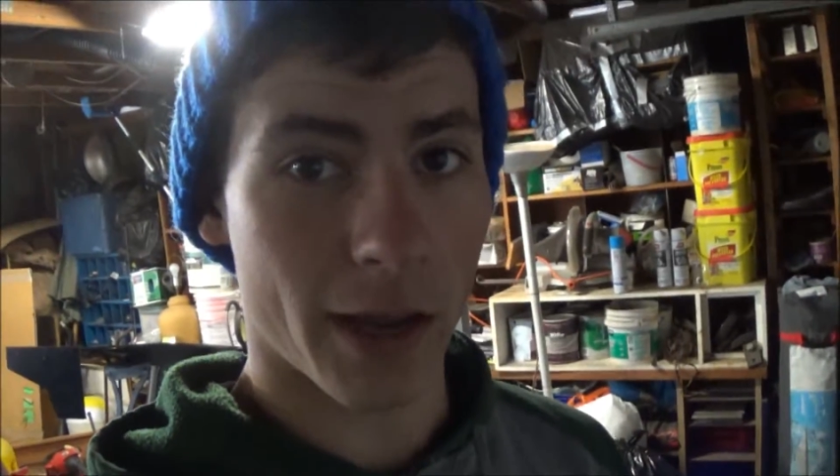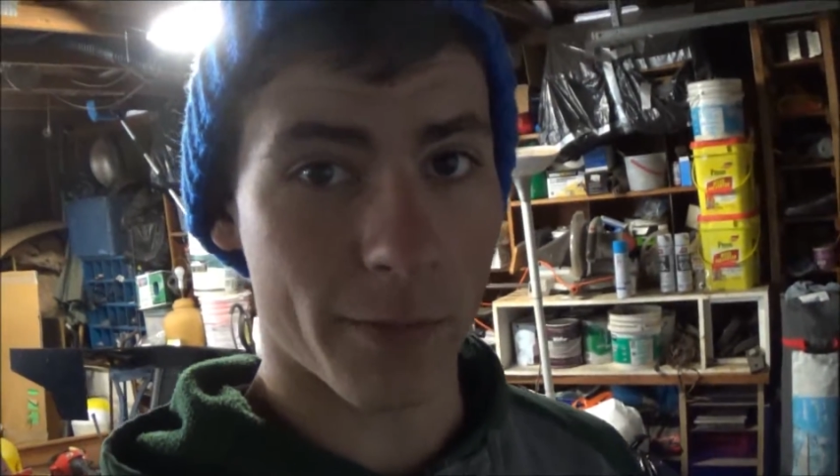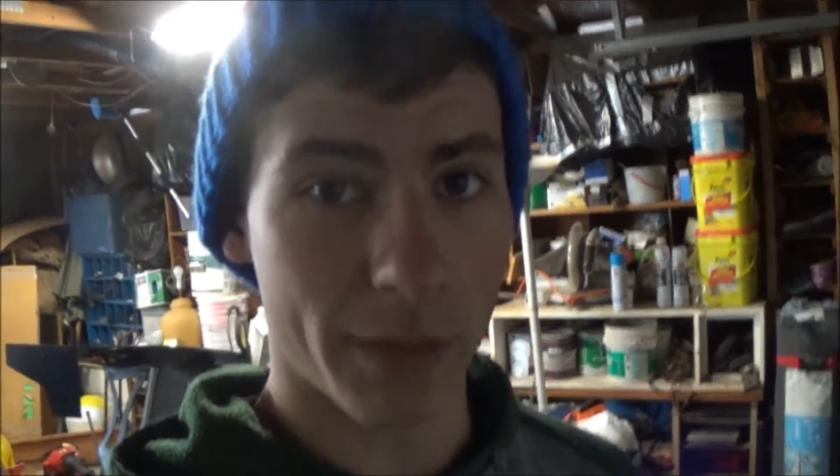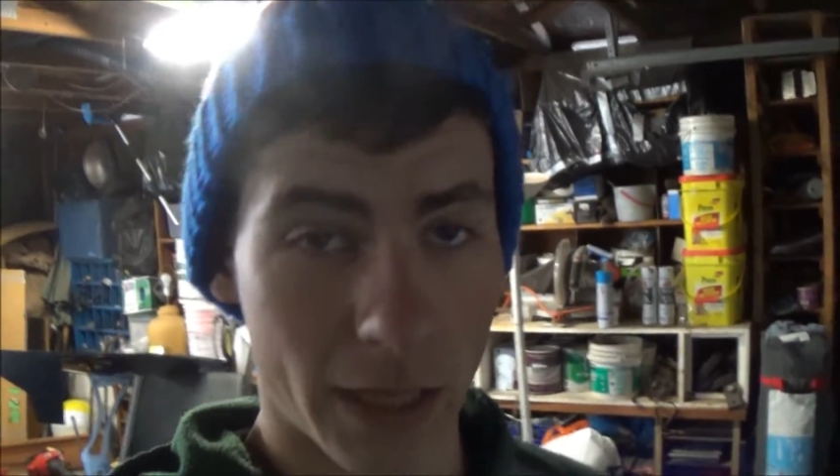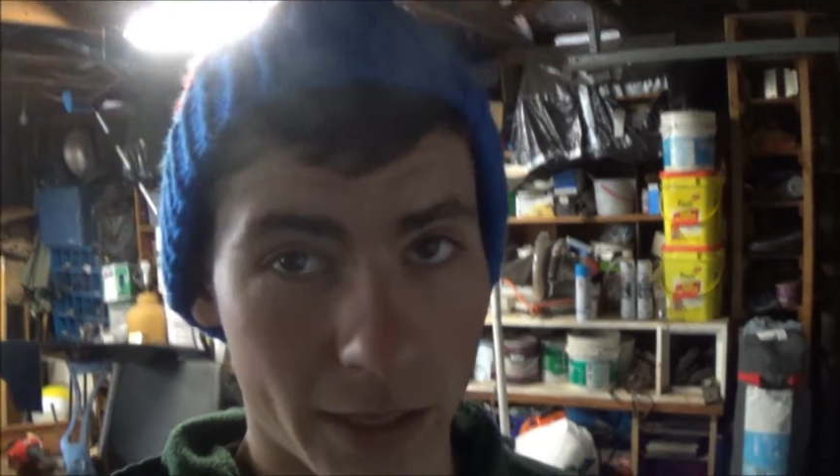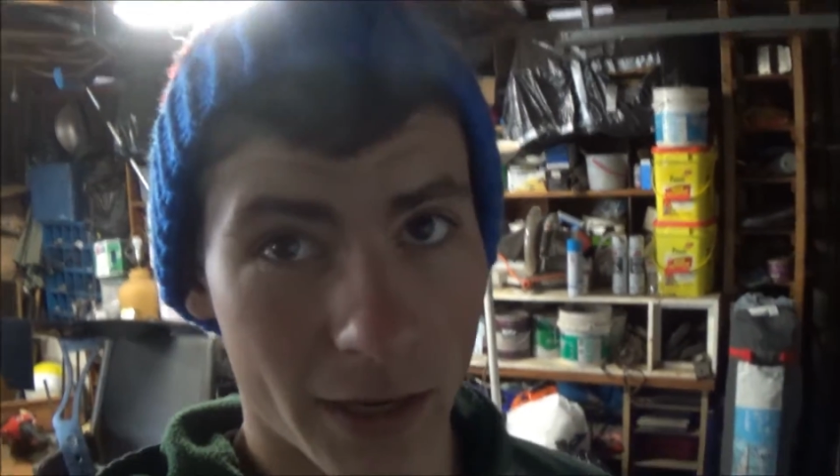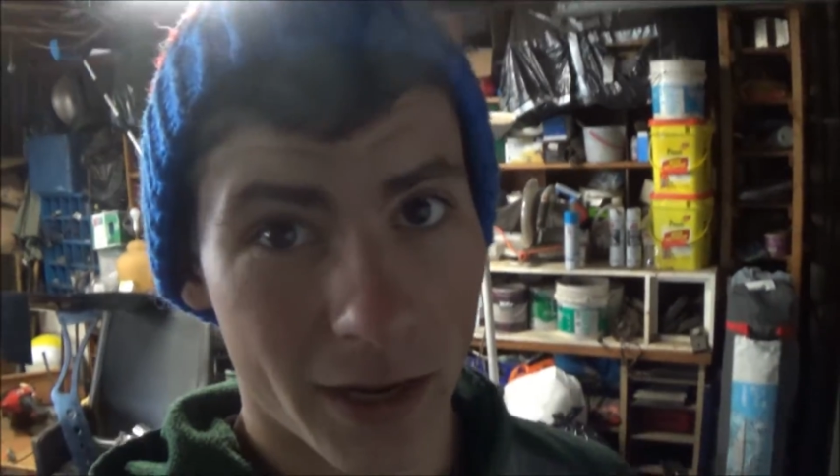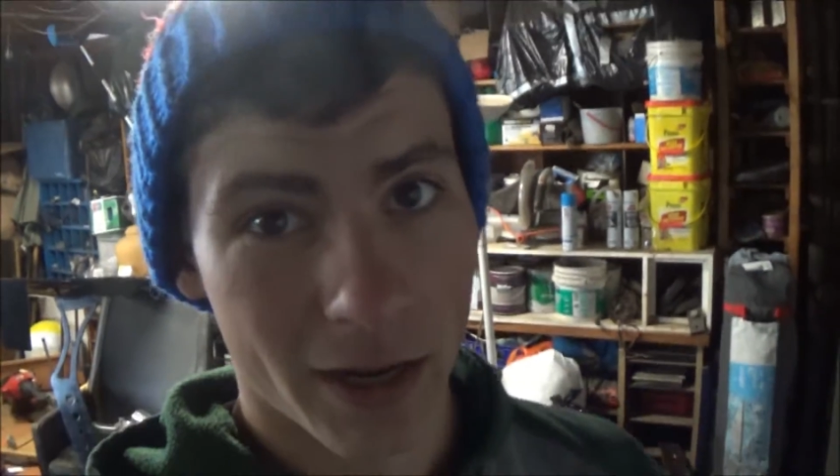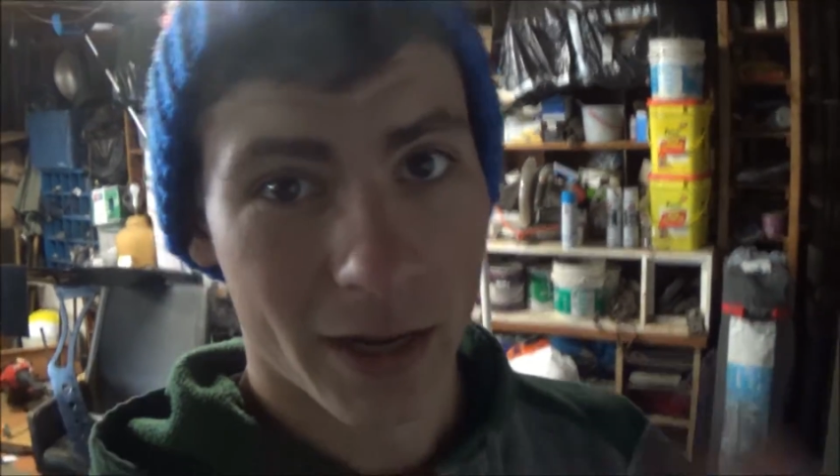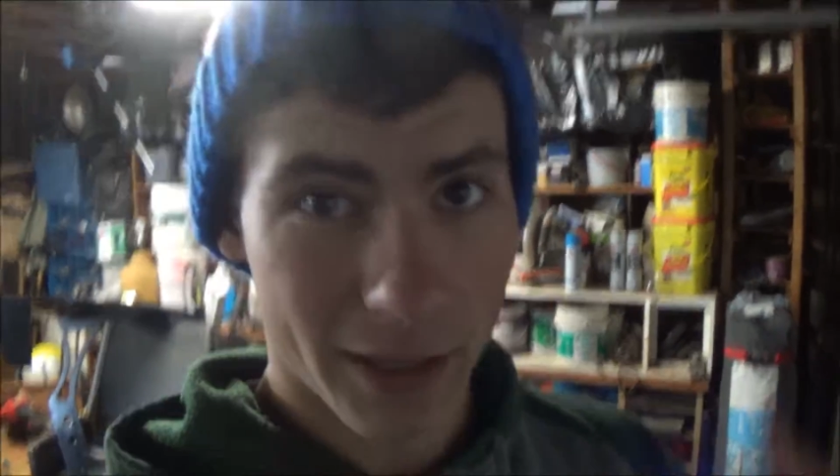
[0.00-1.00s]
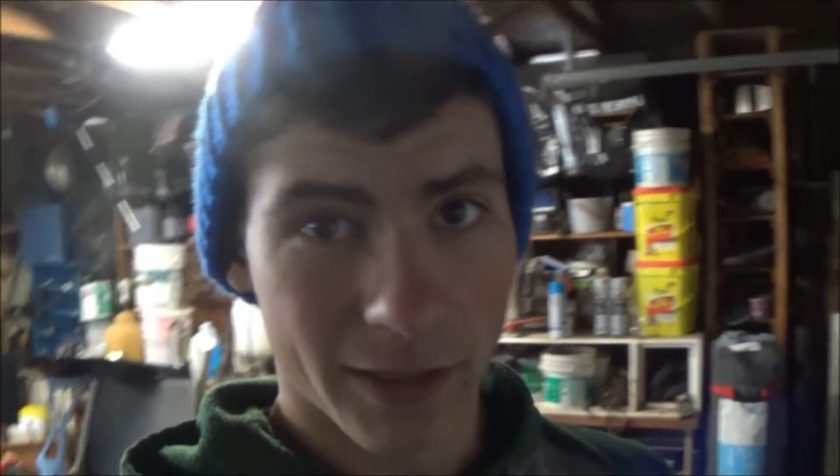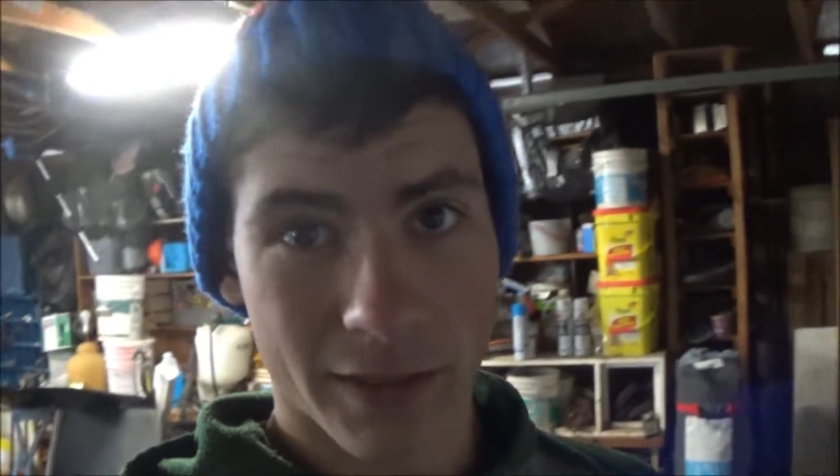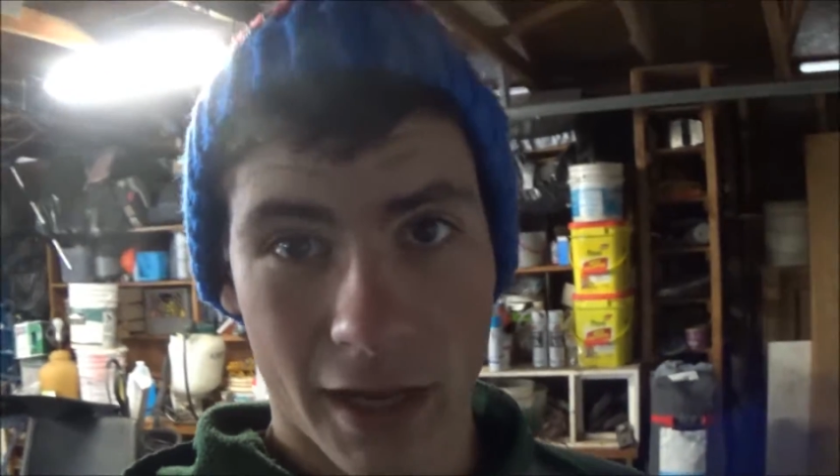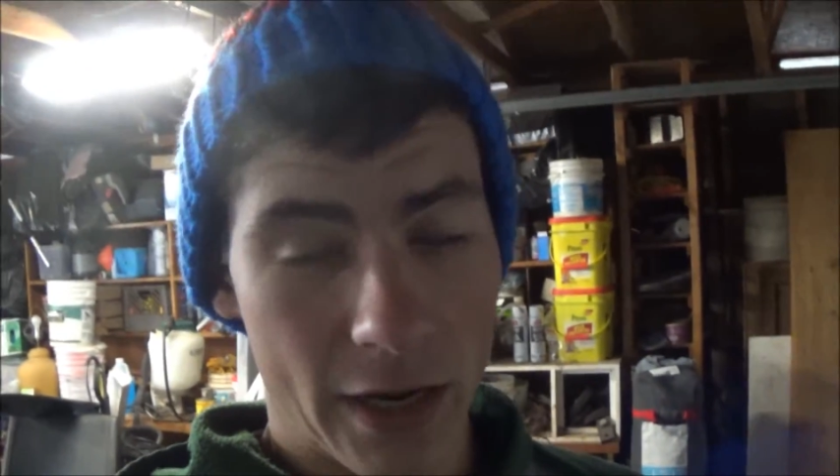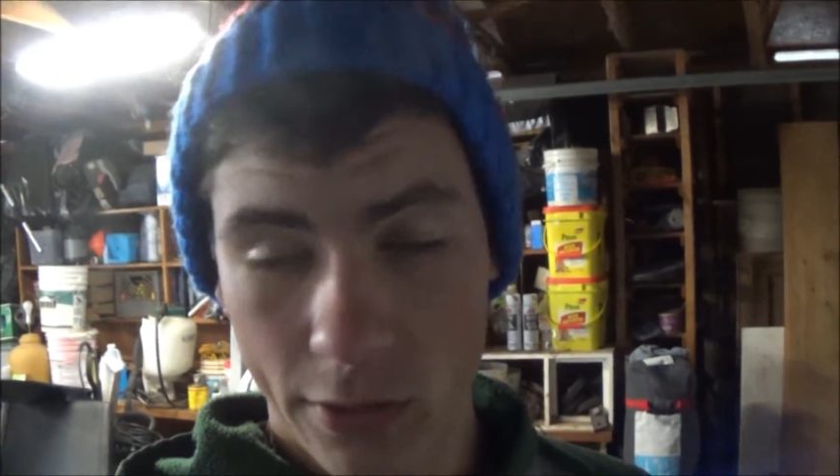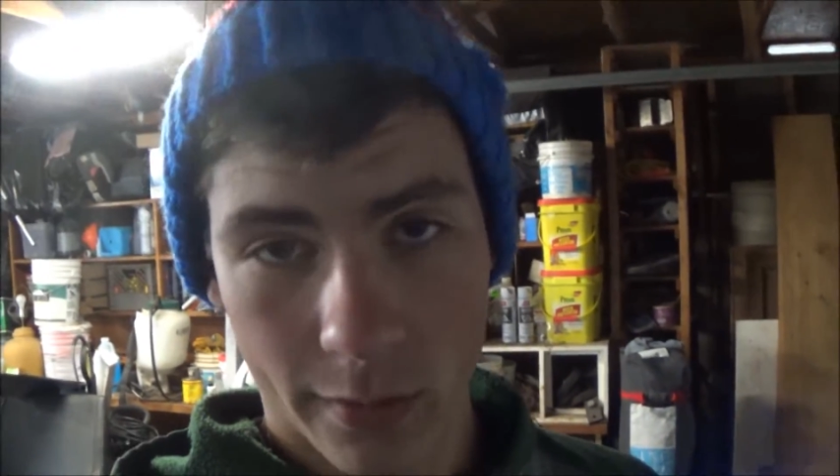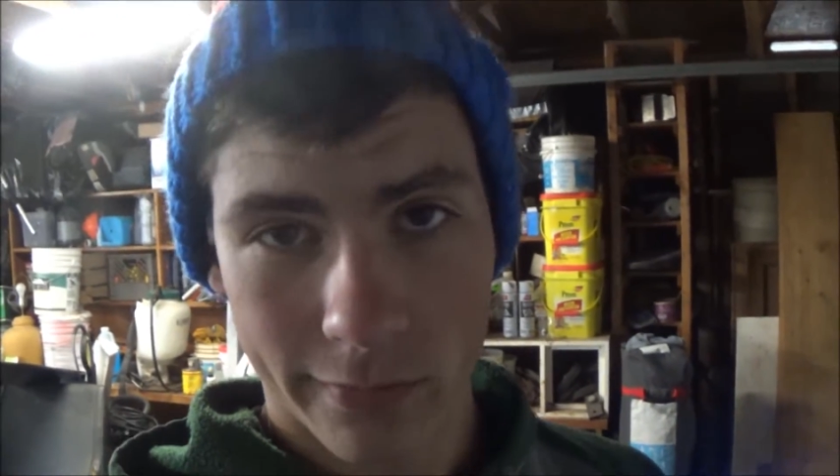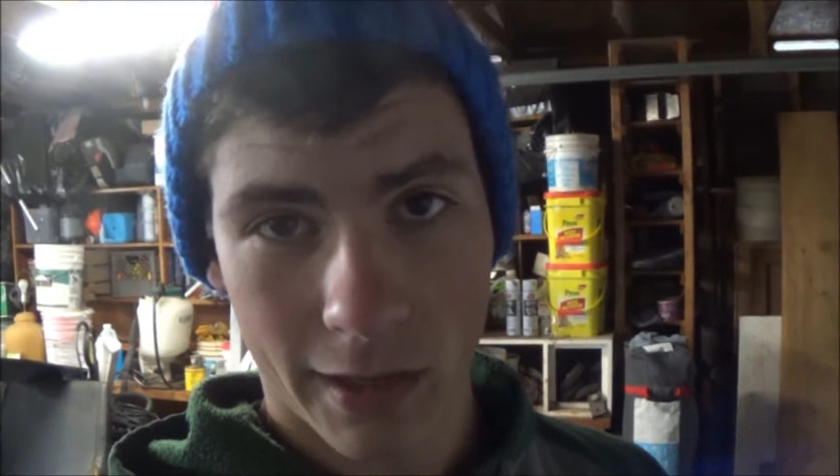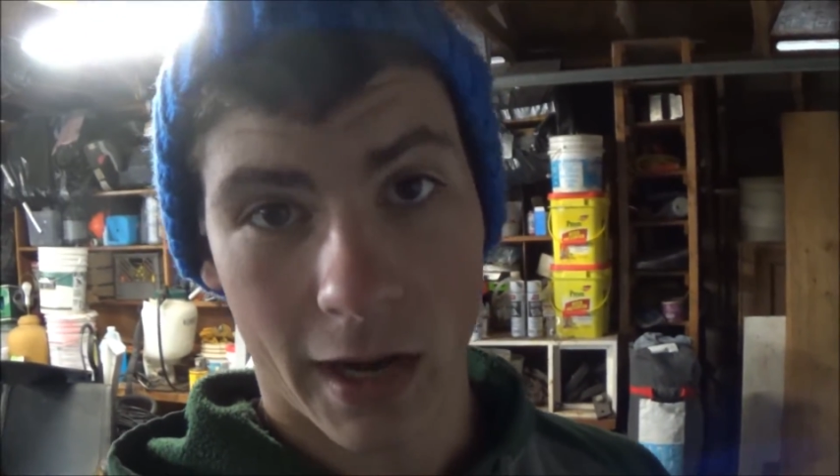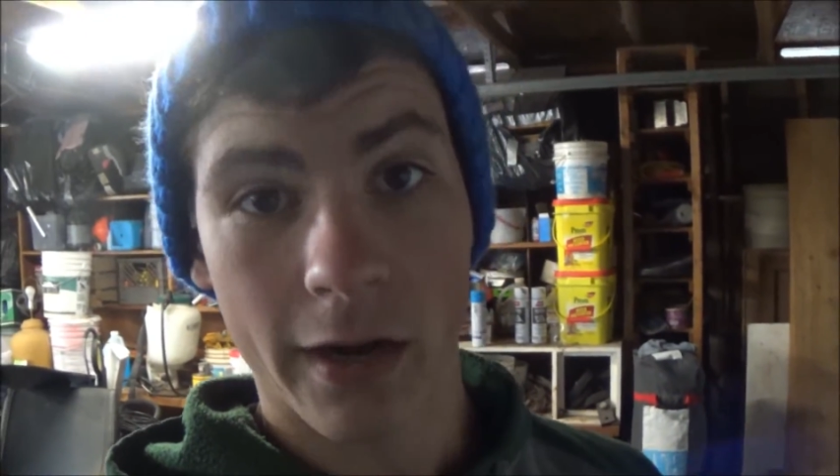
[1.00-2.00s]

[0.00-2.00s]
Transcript: time than, I don't know what I'm saying.